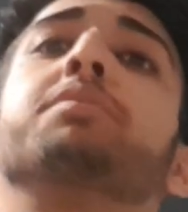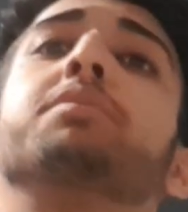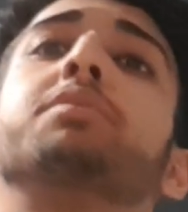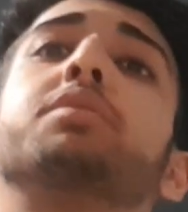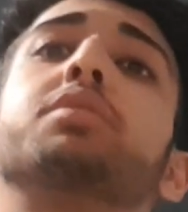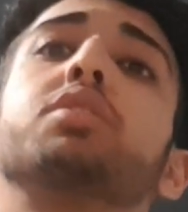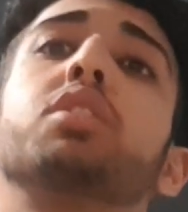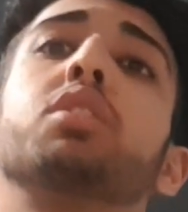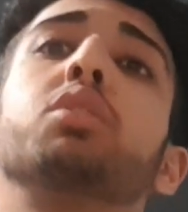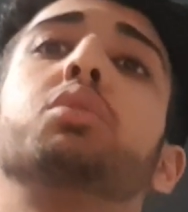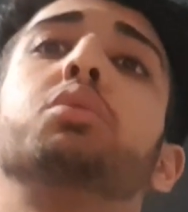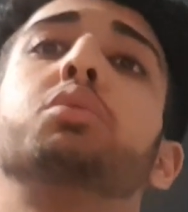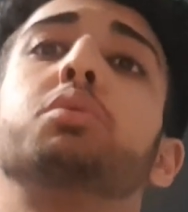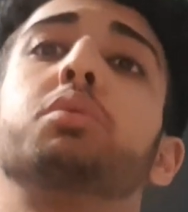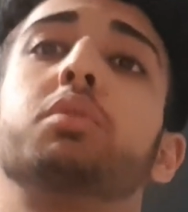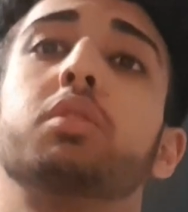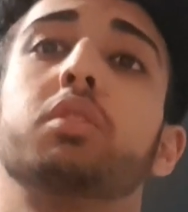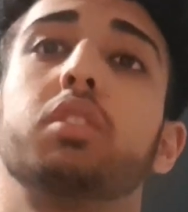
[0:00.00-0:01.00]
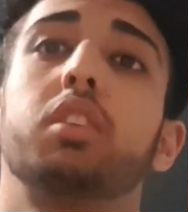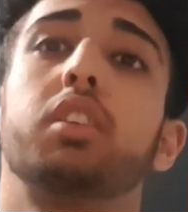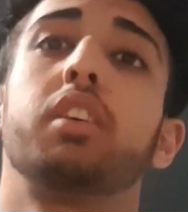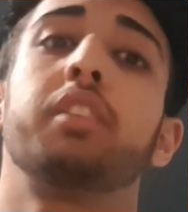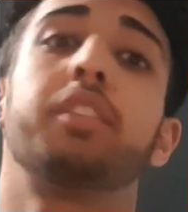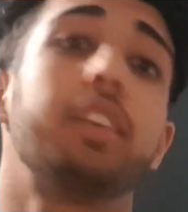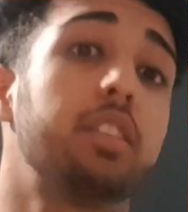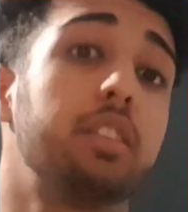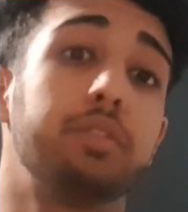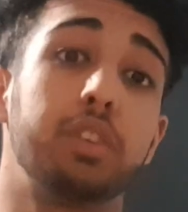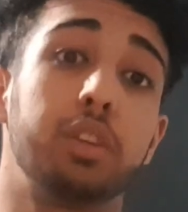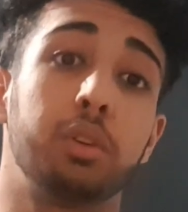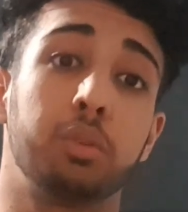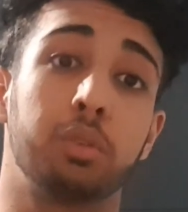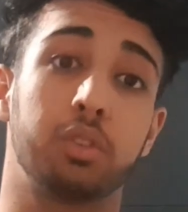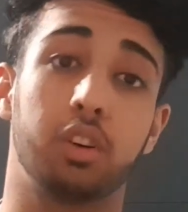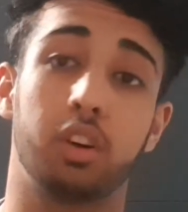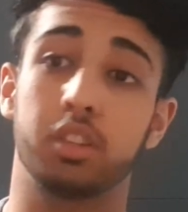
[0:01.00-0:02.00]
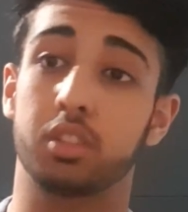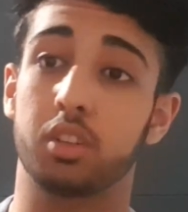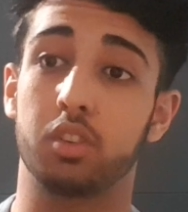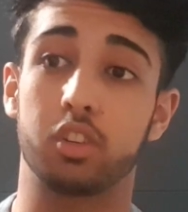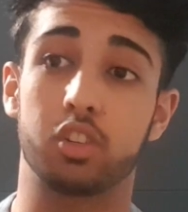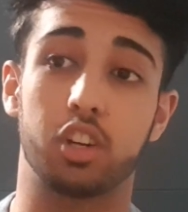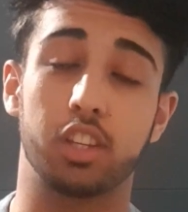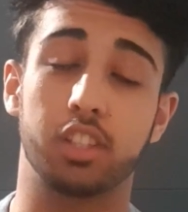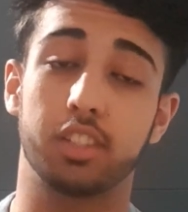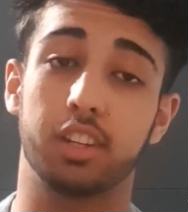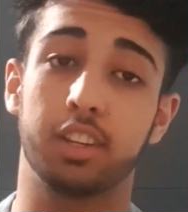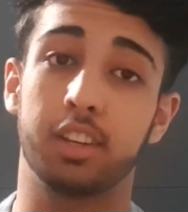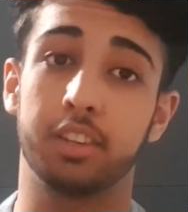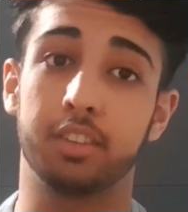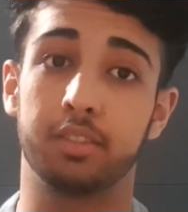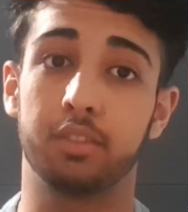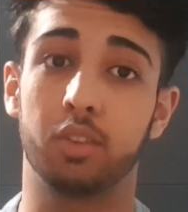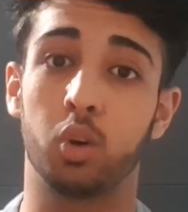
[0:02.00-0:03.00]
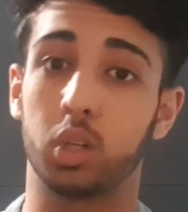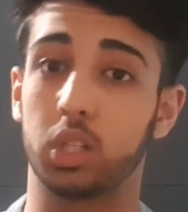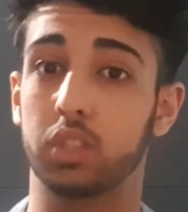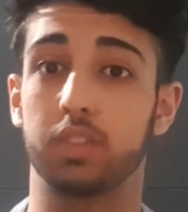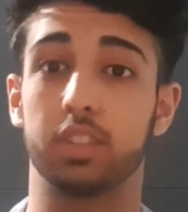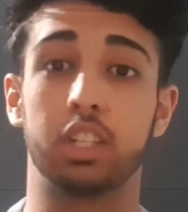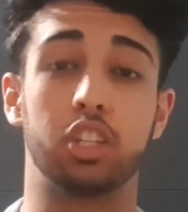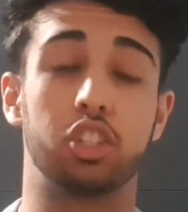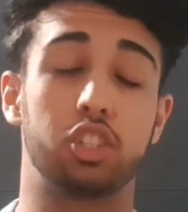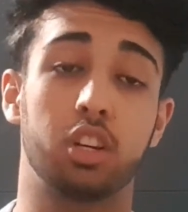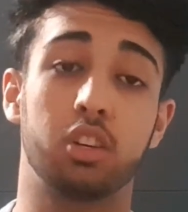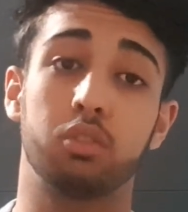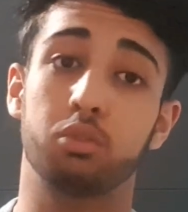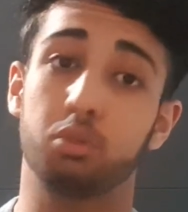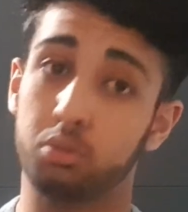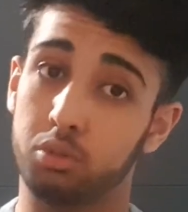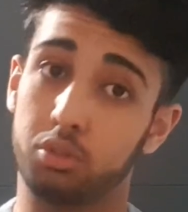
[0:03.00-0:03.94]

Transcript: So if any of you guys are interested in Oxford in general,